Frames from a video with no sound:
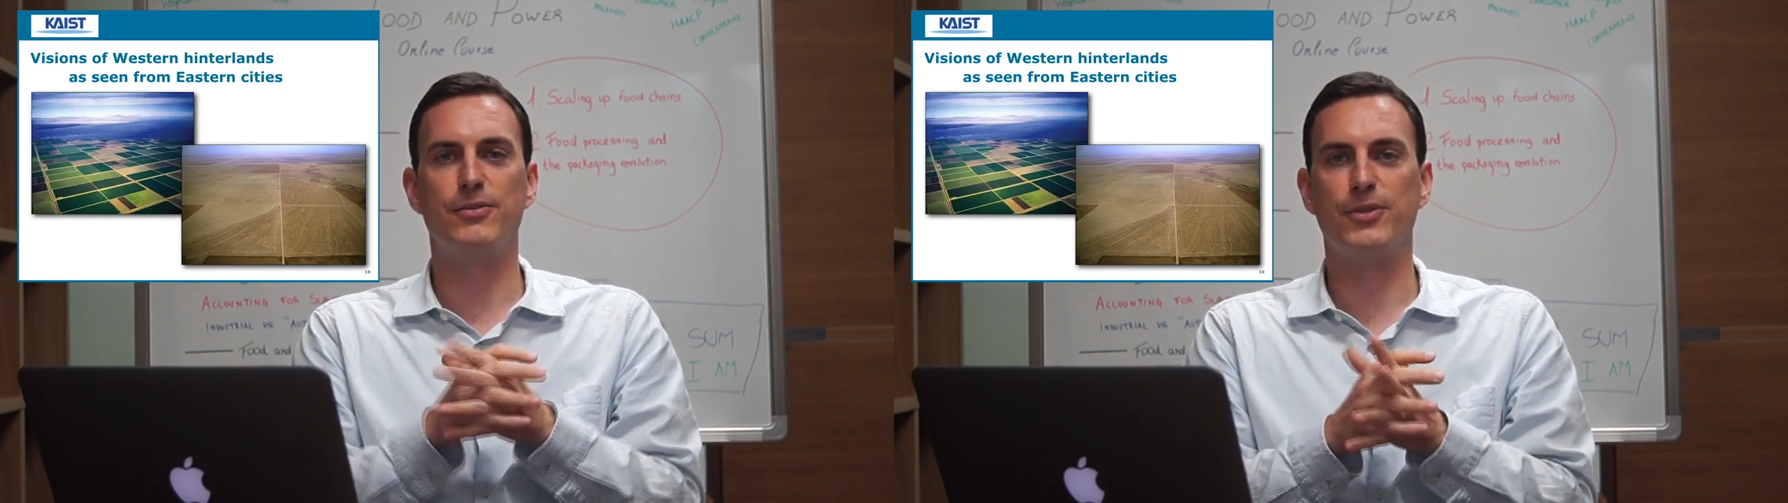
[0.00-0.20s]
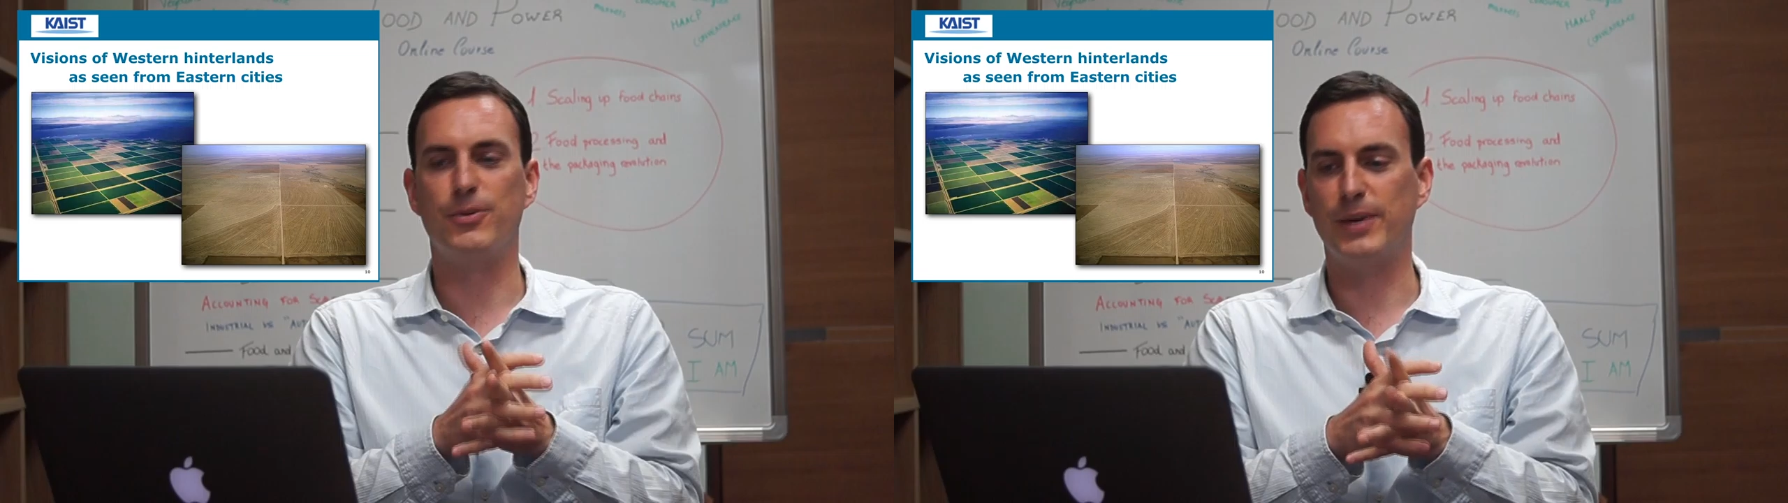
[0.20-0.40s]

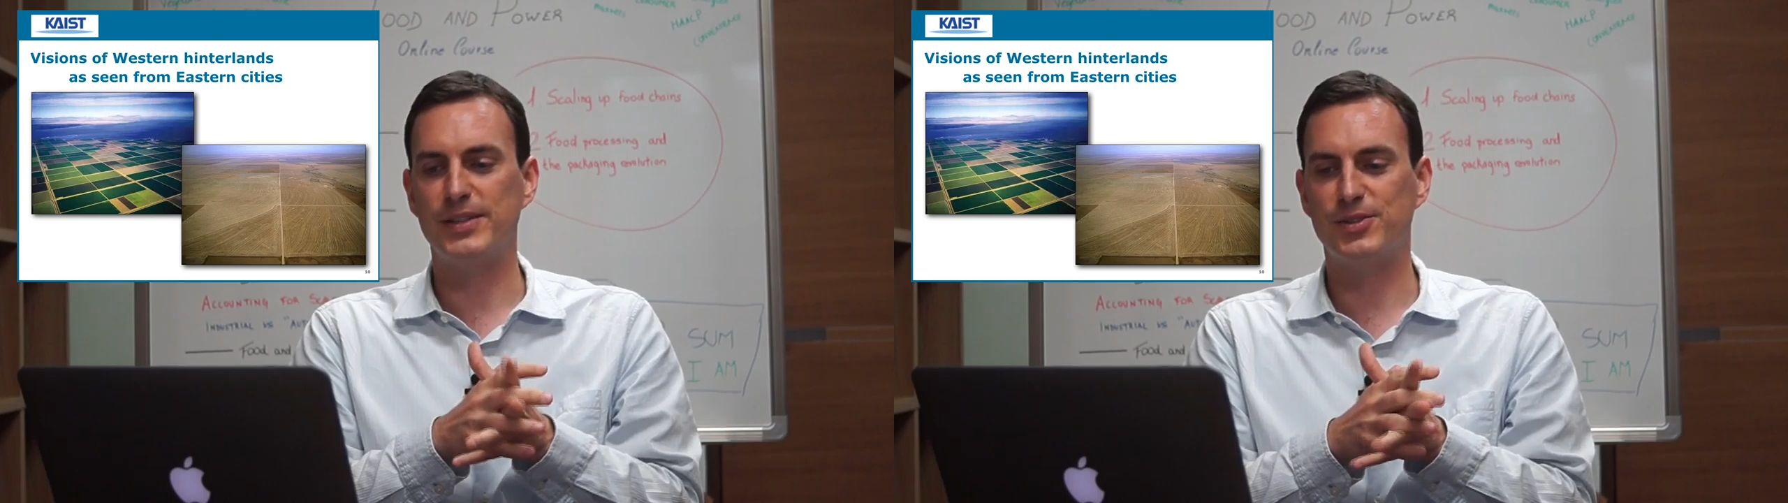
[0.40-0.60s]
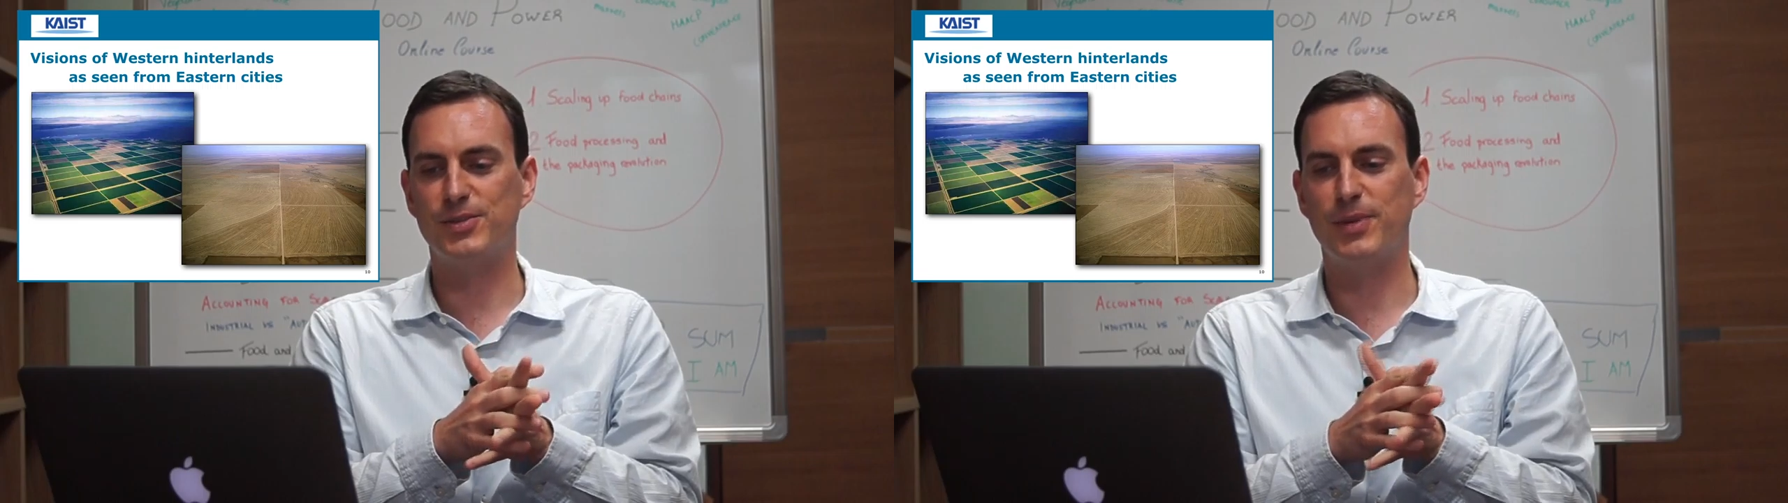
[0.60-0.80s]
over the
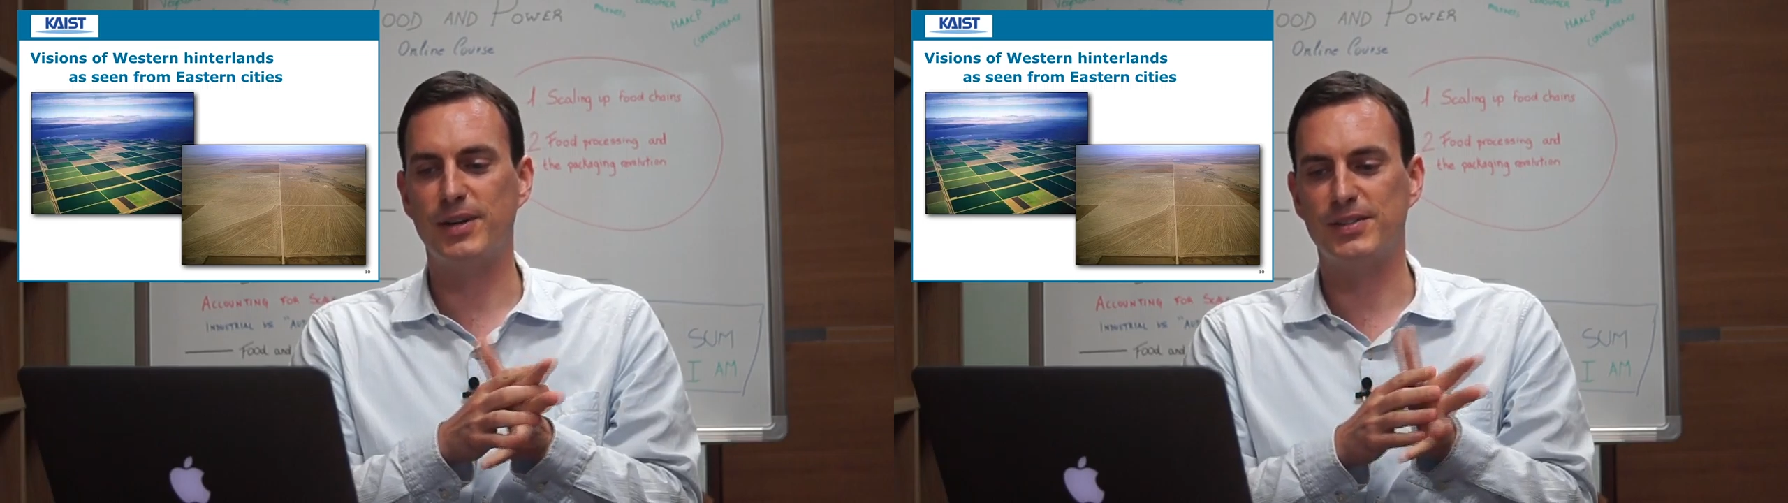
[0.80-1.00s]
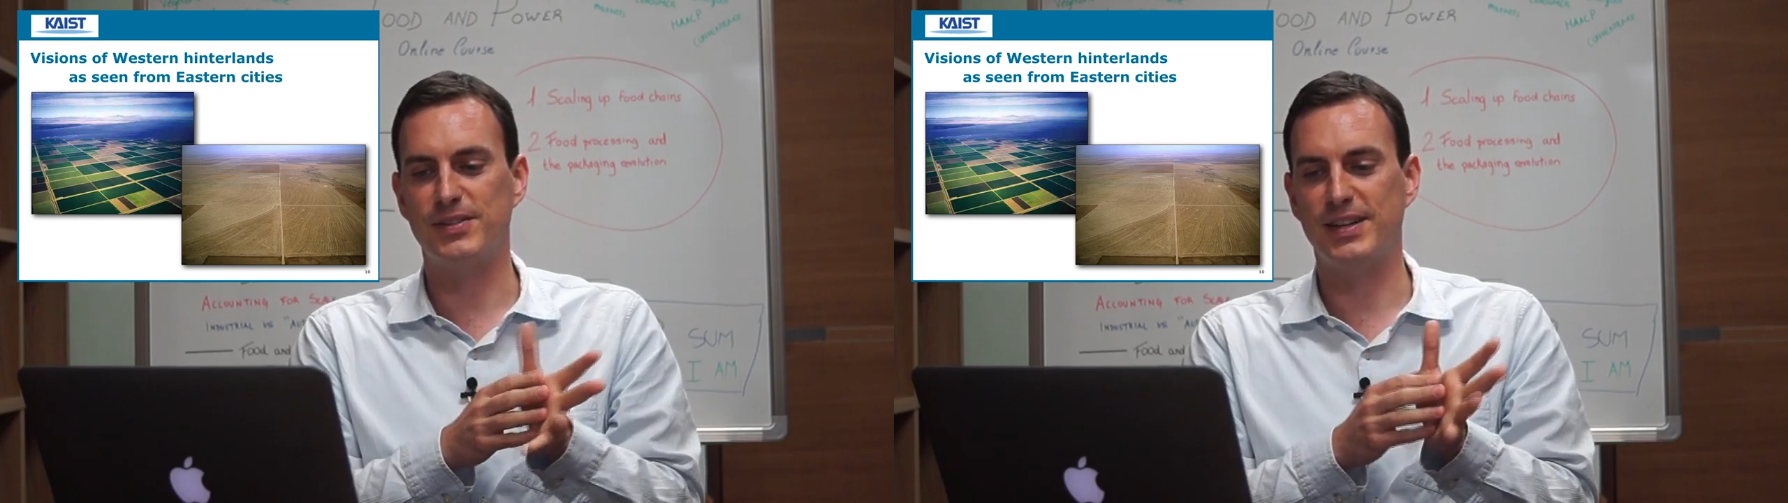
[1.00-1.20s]
western
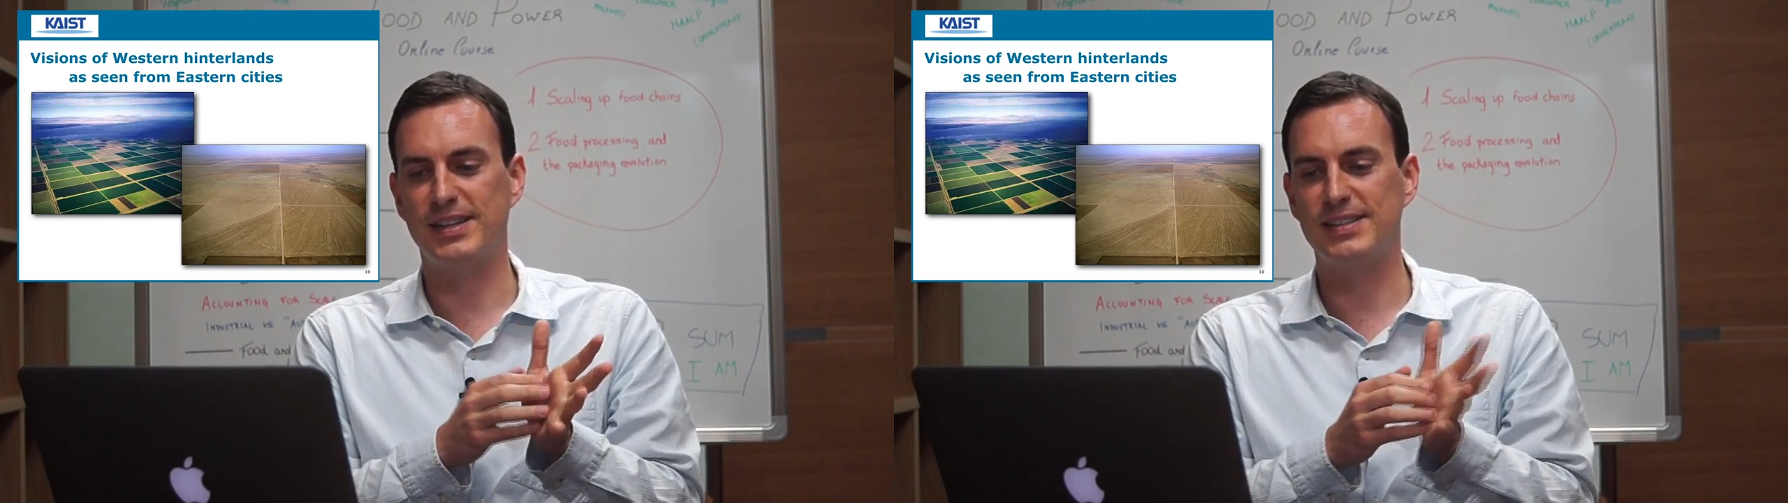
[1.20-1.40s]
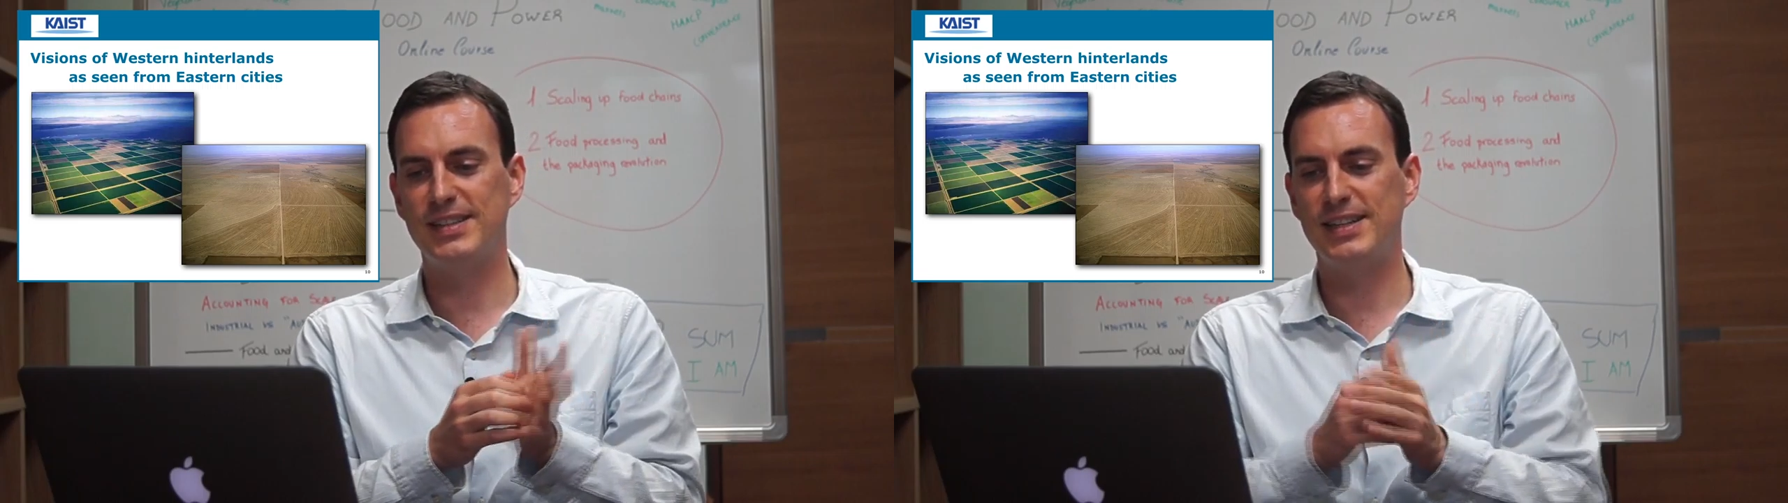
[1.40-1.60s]
parts of the
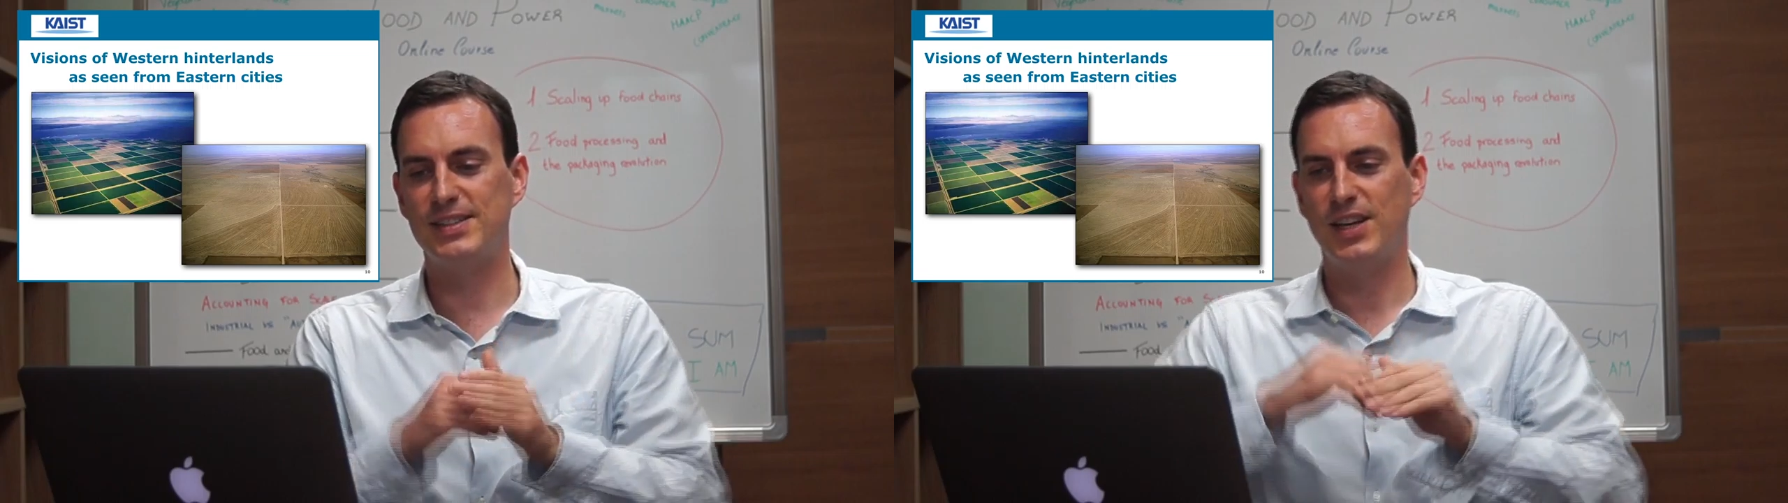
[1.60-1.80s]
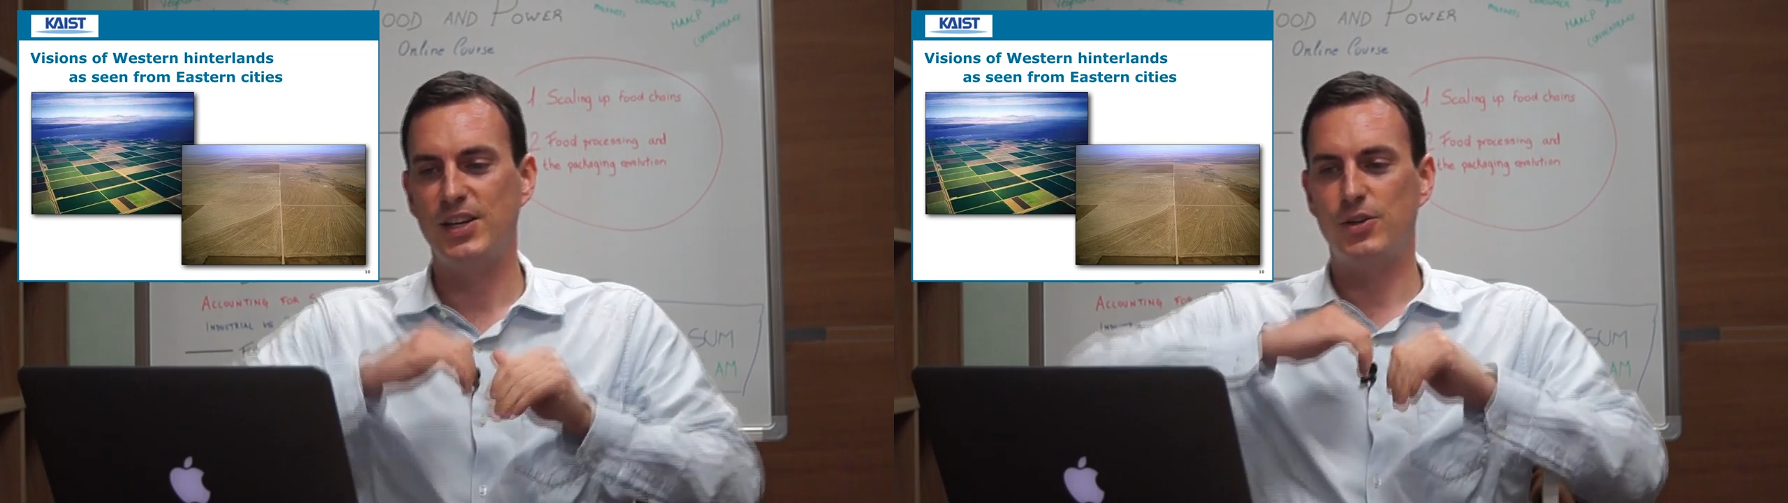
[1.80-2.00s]
United
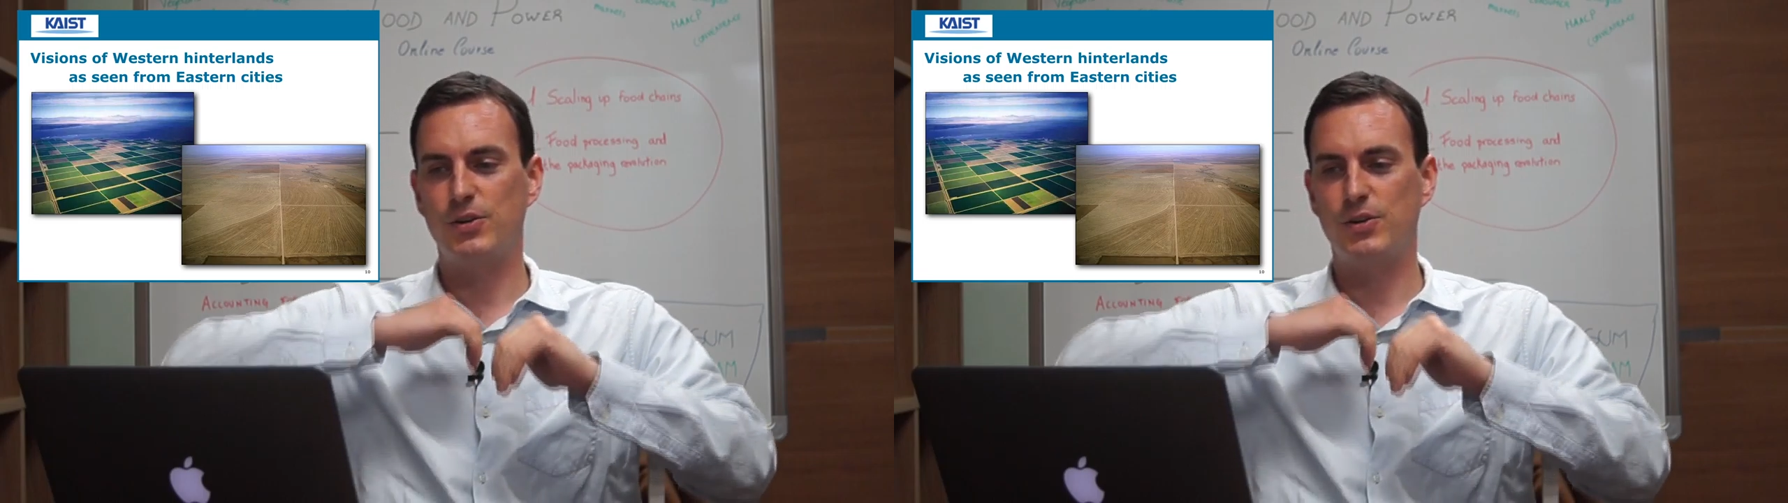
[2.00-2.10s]
States,